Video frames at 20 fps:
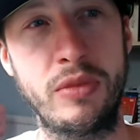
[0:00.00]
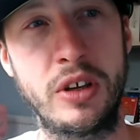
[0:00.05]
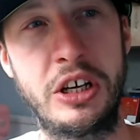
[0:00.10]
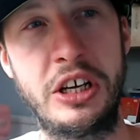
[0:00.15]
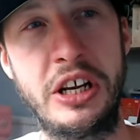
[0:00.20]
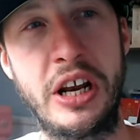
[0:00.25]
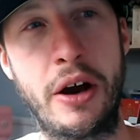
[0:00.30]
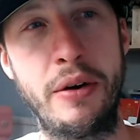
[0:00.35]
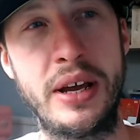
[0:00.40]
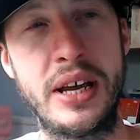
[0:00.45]

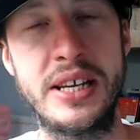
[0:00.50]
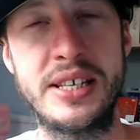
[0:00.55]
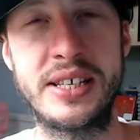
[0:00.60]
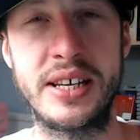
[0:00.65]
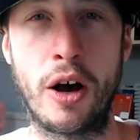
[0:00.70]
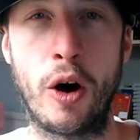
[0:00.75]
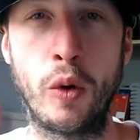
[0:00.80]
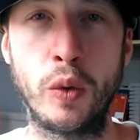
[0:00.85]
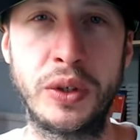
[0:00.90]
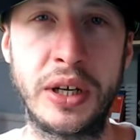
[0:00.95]
you know, is
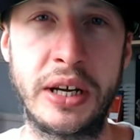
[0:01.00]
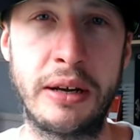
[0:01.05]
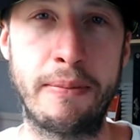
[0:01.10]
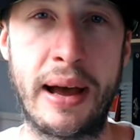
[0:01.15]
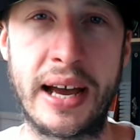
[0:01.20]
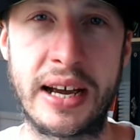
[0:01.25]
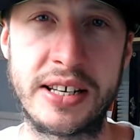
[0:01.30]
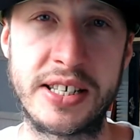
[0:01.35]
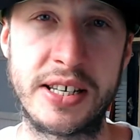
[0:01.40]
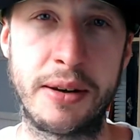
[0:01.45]
it holding
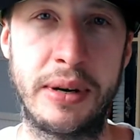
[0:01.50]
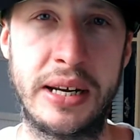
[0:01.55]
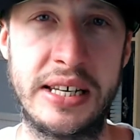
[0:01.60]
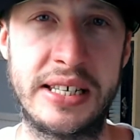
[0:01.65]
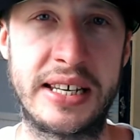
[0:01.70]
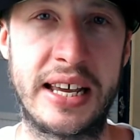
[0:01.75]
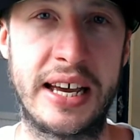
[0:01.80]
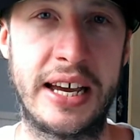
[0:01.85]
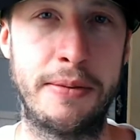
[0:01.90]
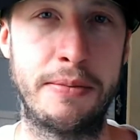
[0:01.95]
back some of
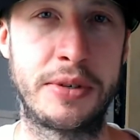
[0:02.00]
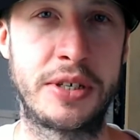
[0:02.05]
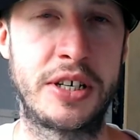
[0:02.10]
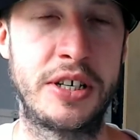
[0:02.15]
these games?